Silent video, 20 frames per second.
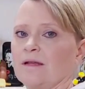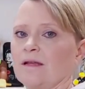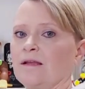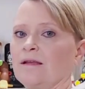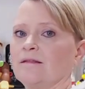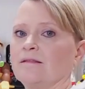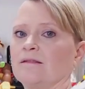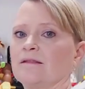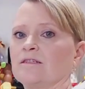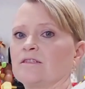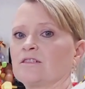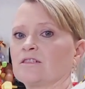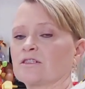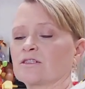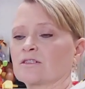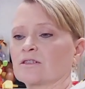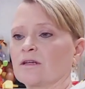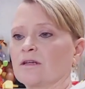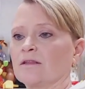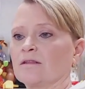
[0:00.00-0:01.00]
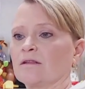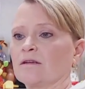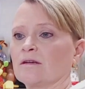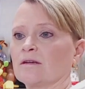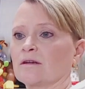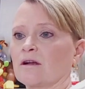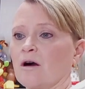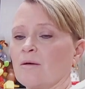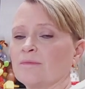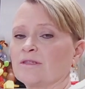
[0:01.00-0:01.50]
in
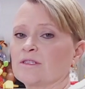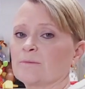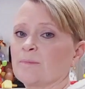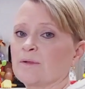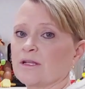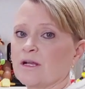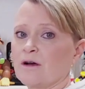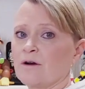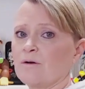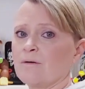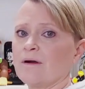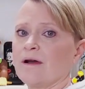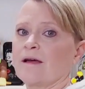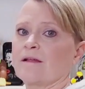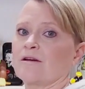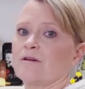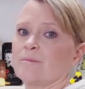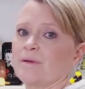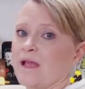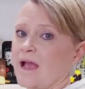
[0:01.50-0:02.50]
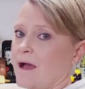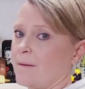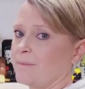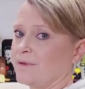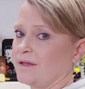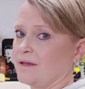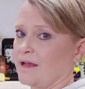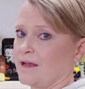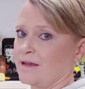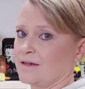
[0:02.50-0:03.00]
the comments below, and I'll be
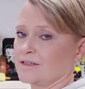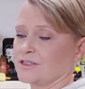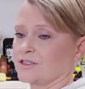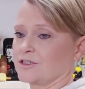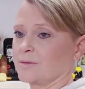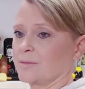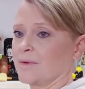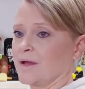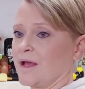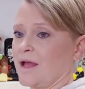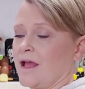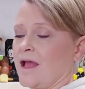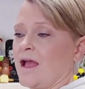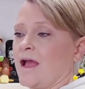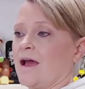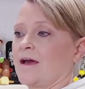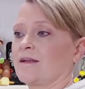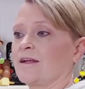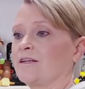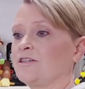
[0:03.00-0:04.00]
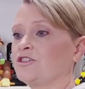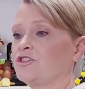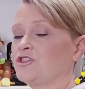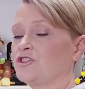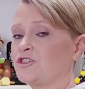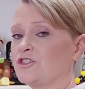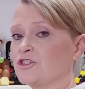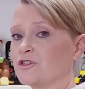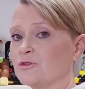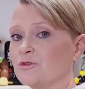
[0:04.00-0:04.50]
happy to answer them. And I
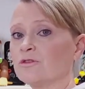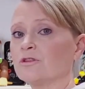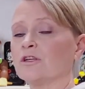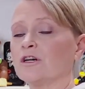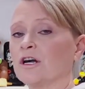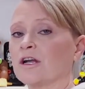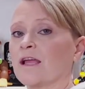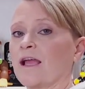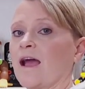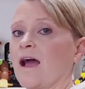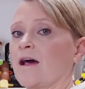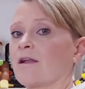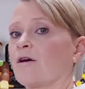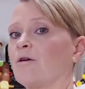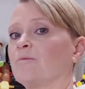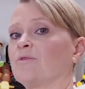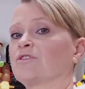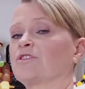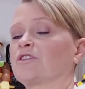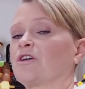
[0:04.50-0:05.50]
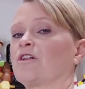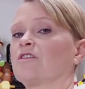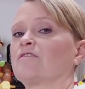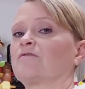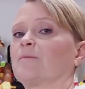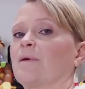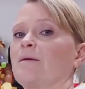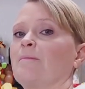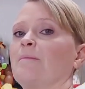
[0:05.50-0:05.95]
do look at almost all of my